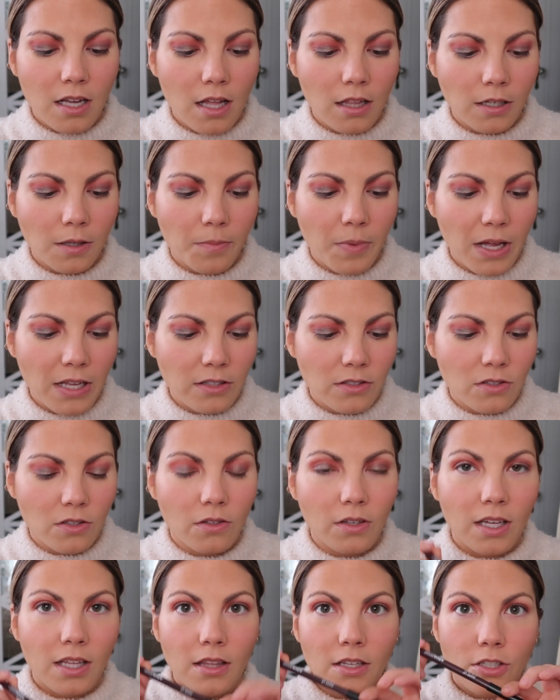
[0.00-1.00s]
Colored
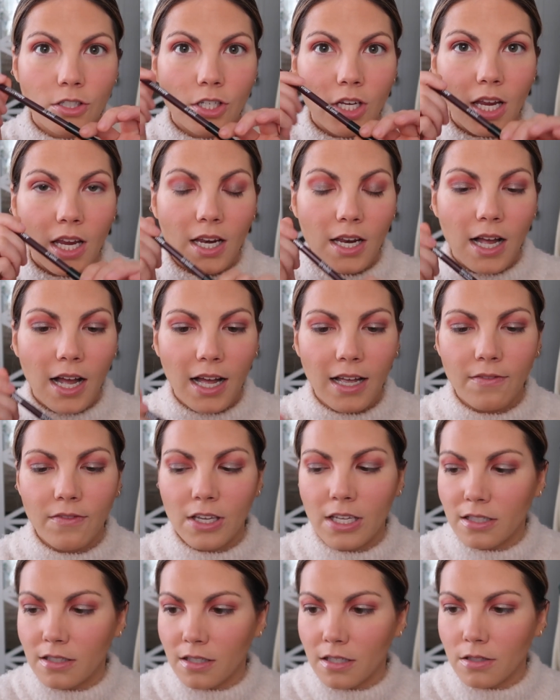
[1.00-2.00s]
Pencil in the shade
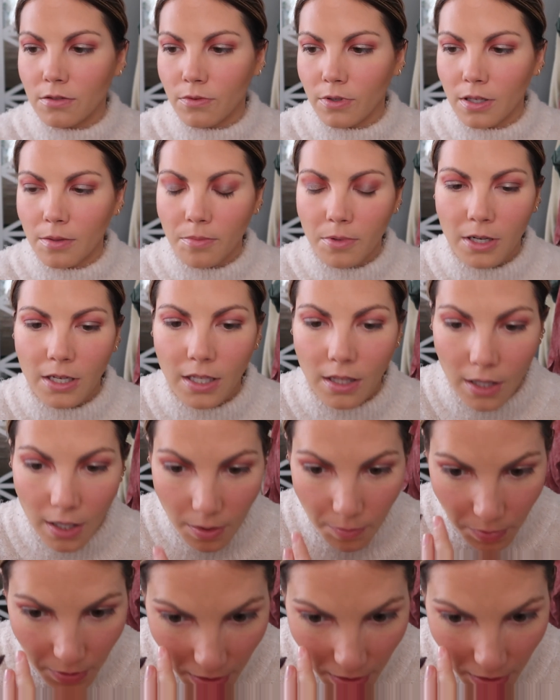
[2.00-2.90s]
Ivy. It's this really pretty like